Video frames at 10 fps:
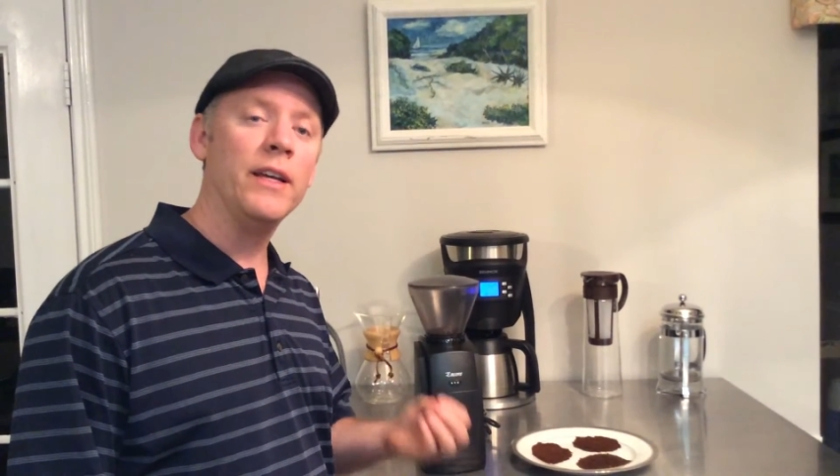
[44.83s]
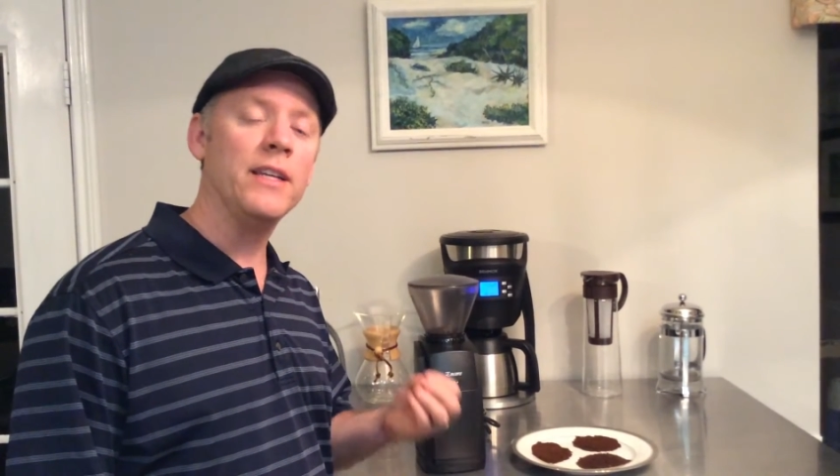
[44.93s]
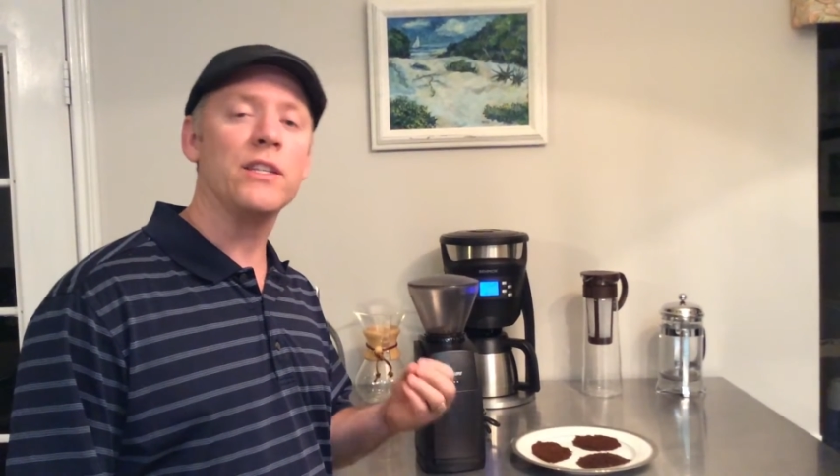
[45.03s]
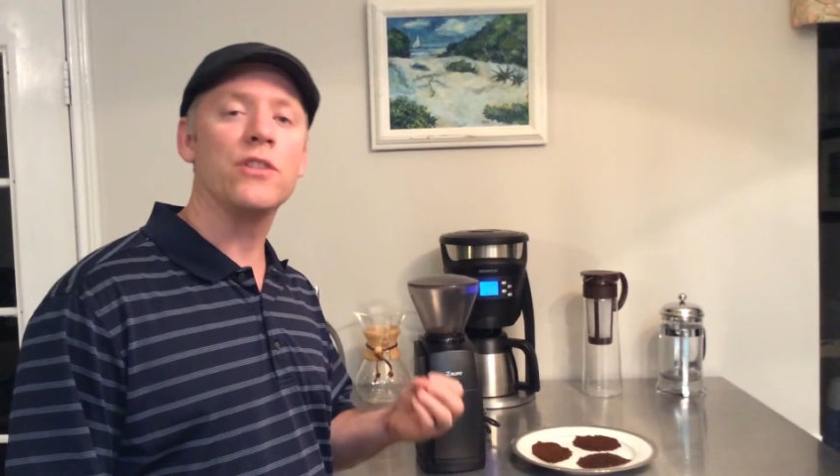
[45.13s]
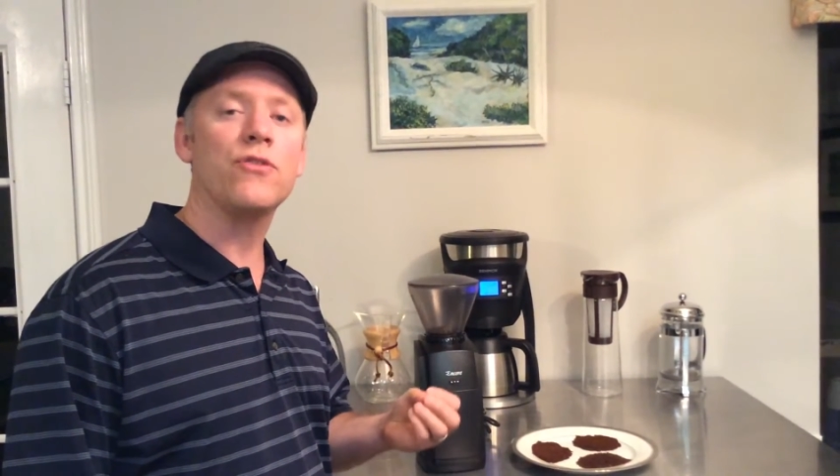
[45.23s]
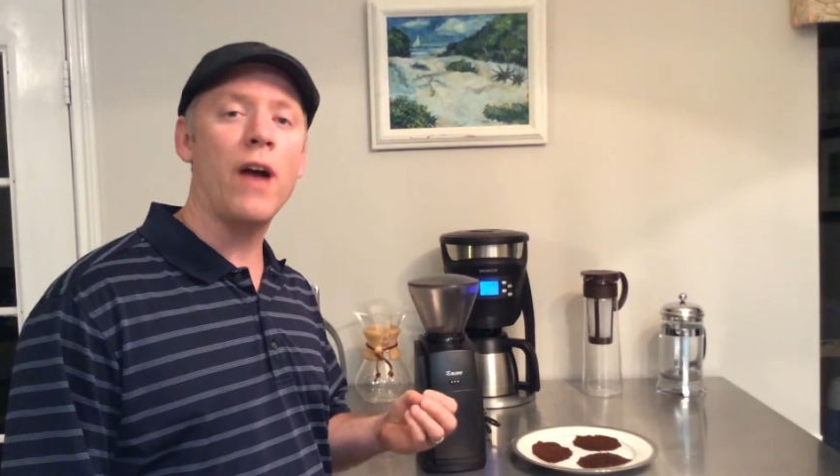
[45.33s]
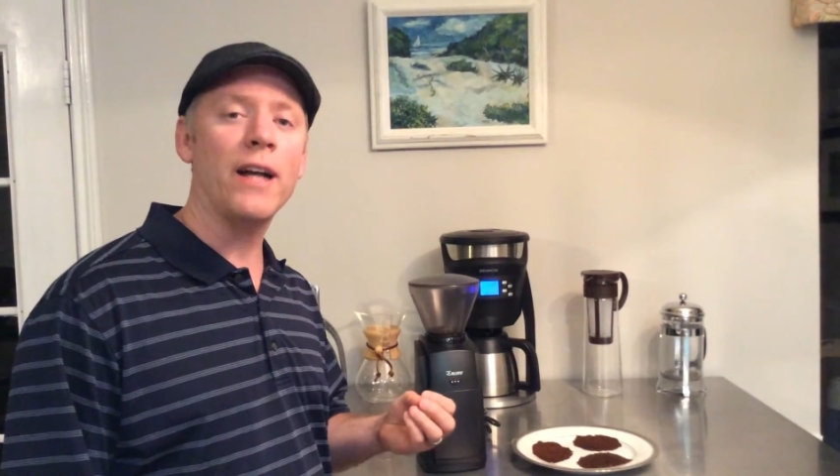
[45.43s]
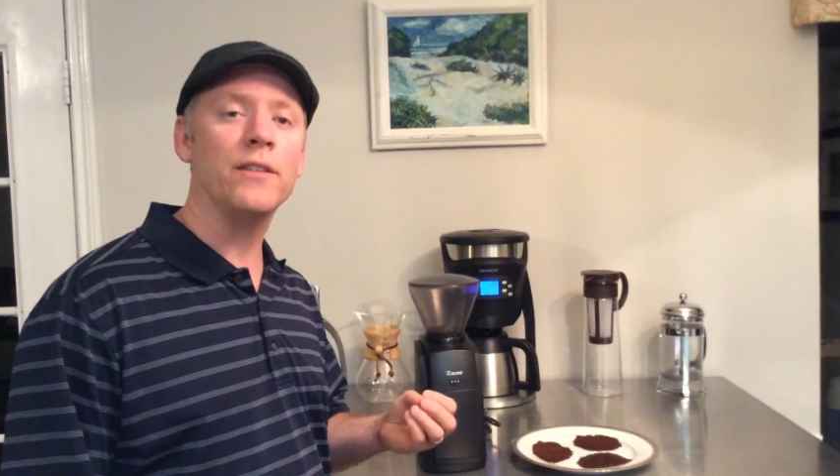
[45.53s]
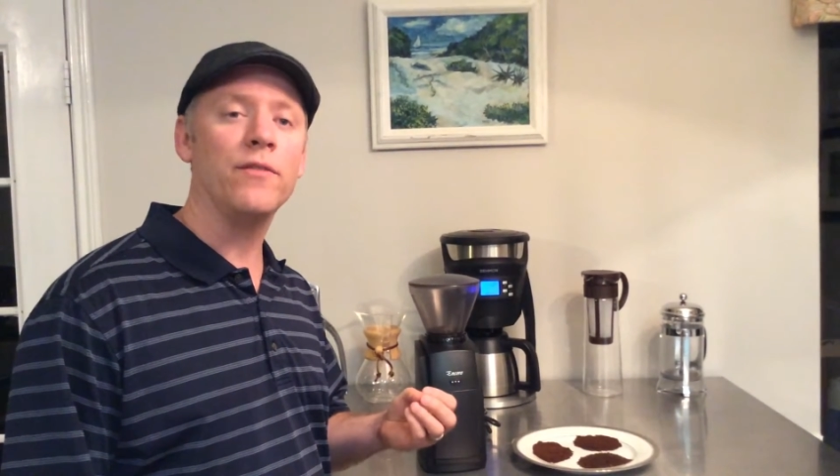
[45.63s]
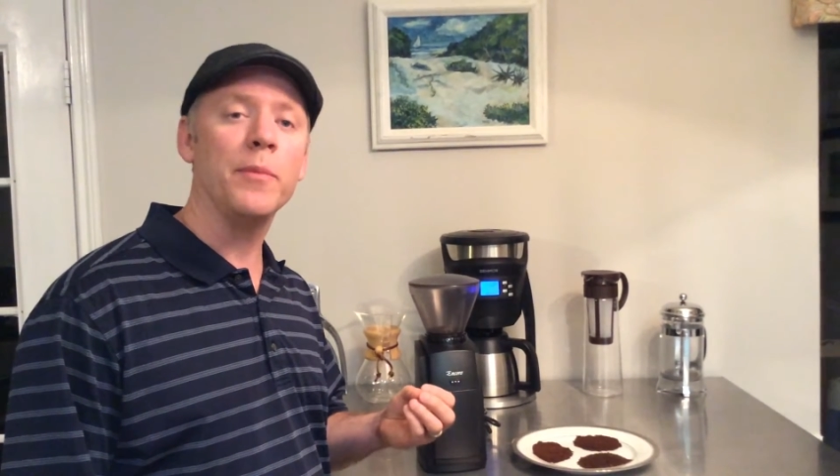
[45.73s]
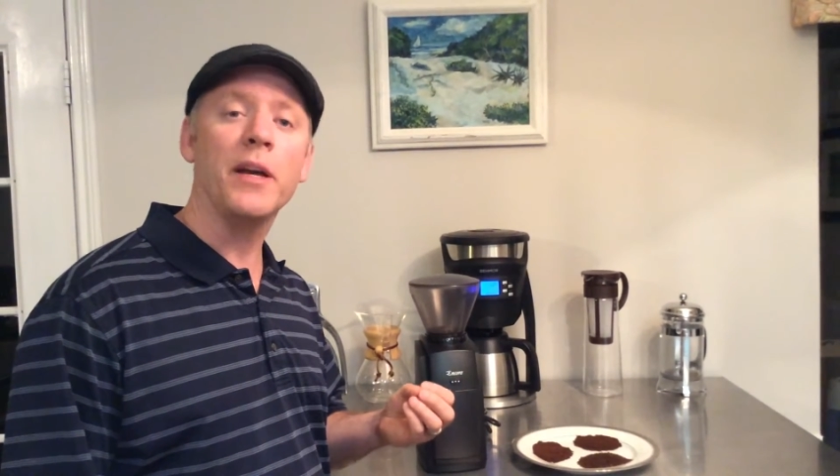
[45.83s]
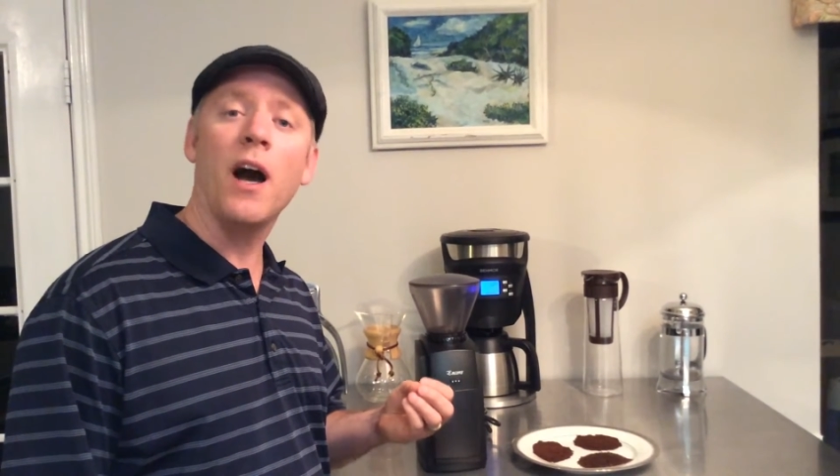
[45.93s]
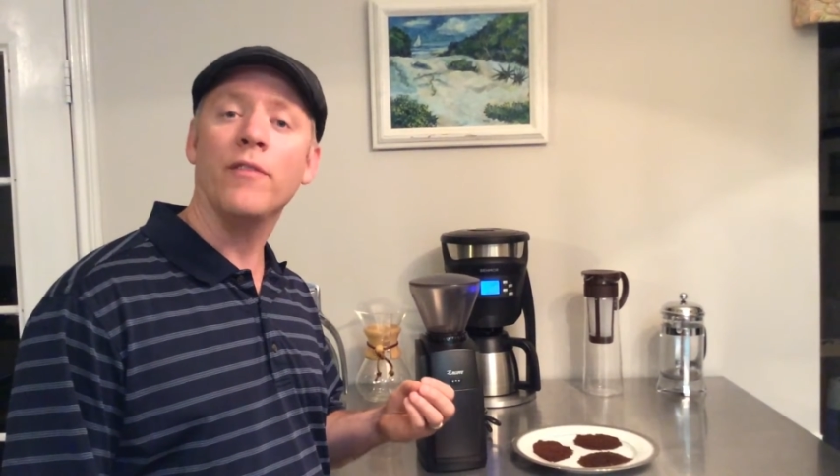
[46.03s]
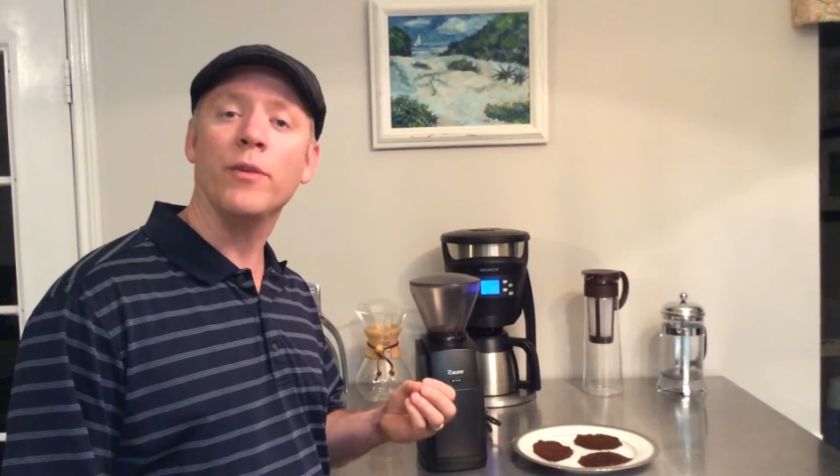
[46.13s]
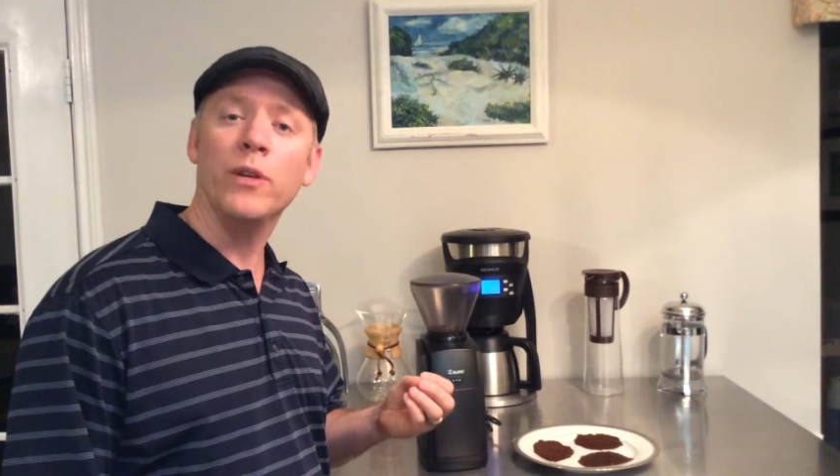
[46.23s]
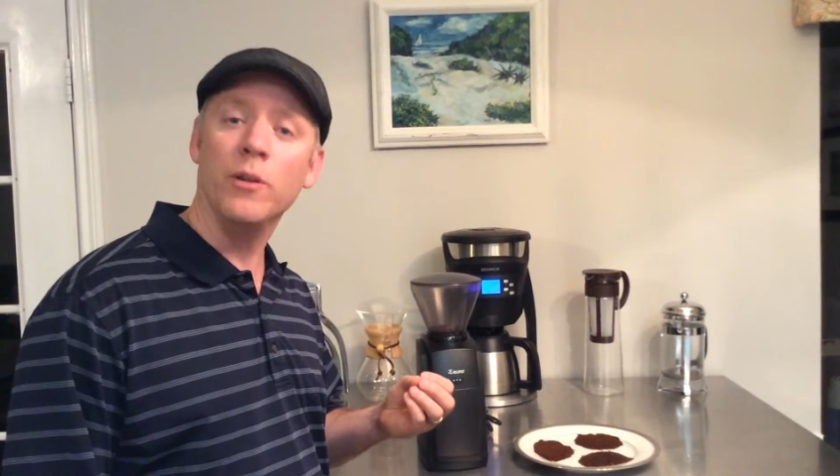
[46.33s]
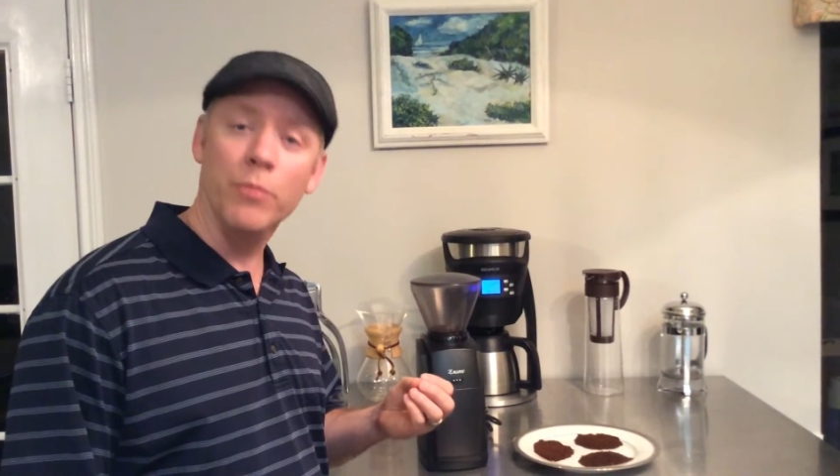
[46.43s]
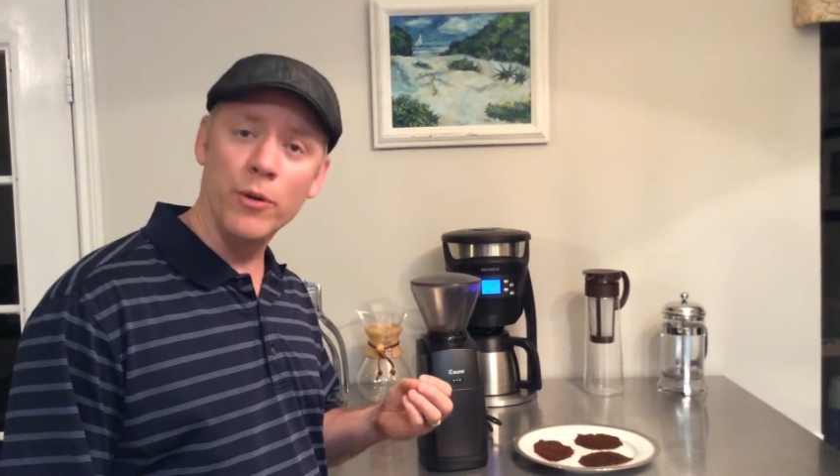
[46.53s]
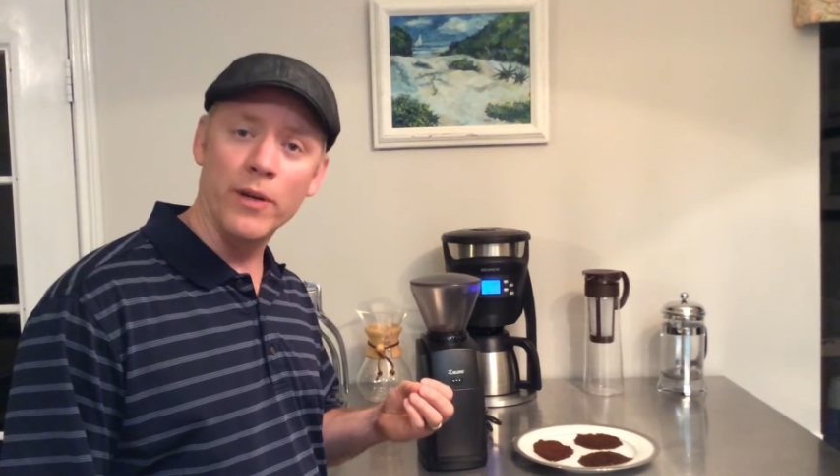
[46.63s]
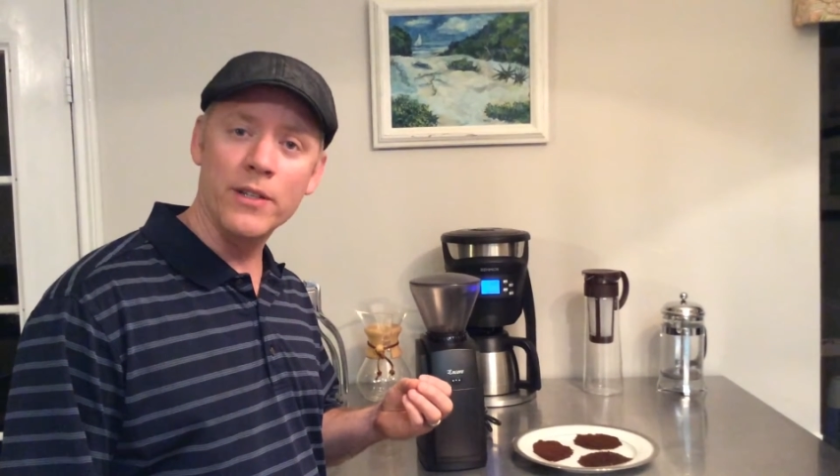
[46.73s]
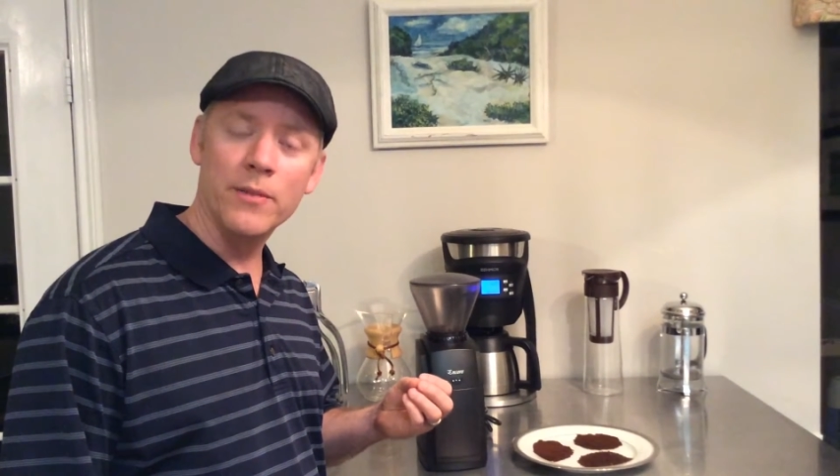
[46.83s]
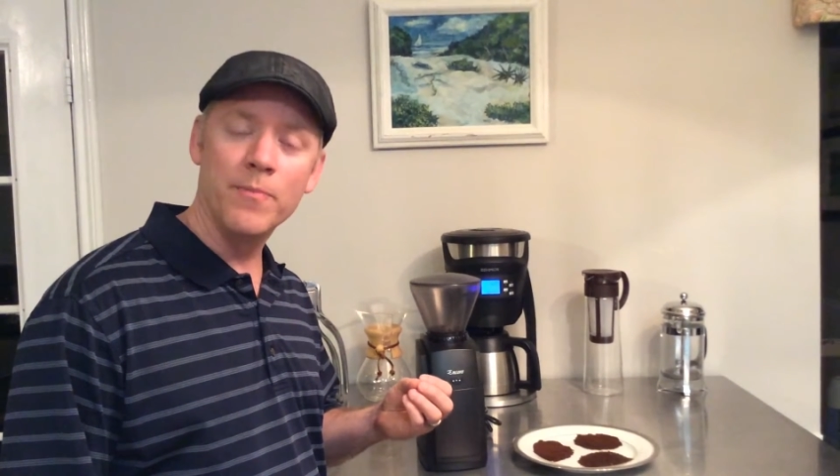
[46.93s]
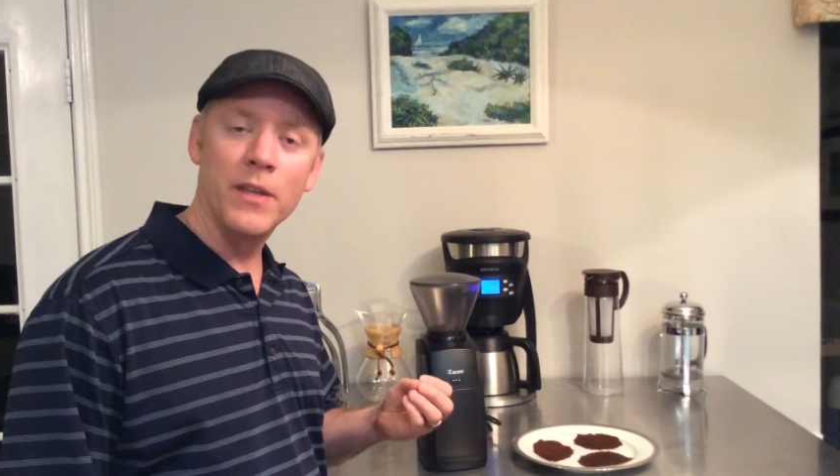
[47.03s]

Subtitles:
is extracted from the coffee when you brew it.